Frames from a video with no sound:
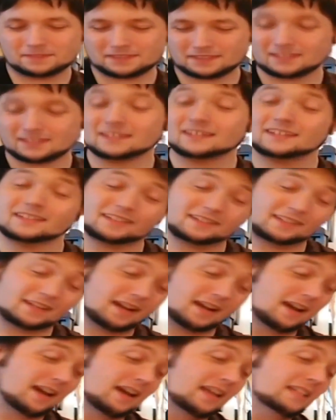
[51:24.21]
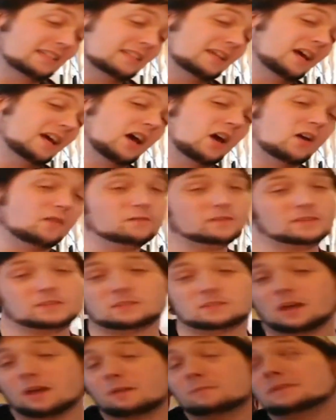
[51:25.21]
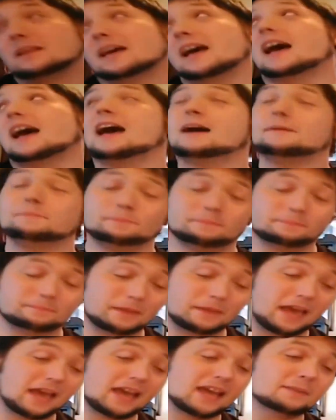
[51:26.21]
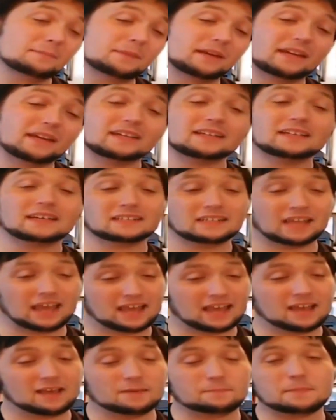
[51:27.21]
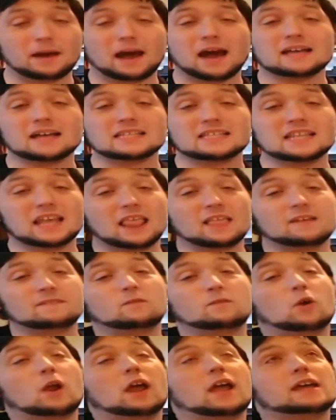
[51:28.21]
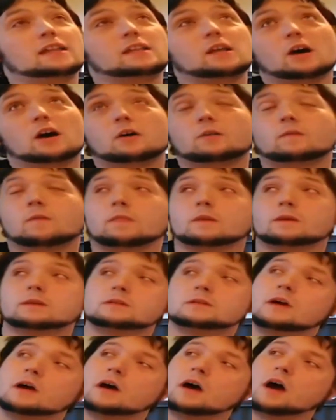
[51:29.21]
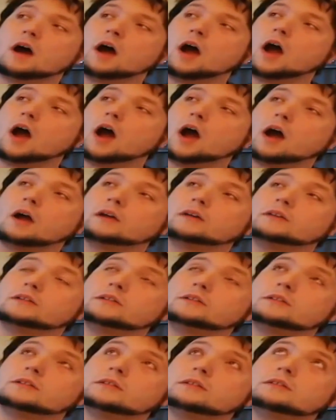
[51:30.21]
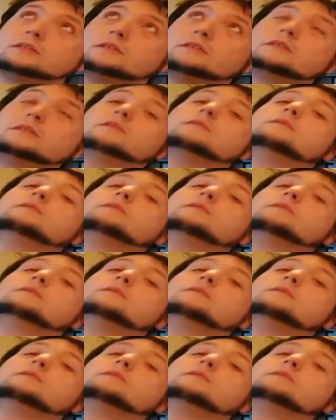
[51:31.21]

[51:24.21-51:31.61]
And like this is like what I want to see like going forward. This is what I want to see from a lot of people going forward, like telling a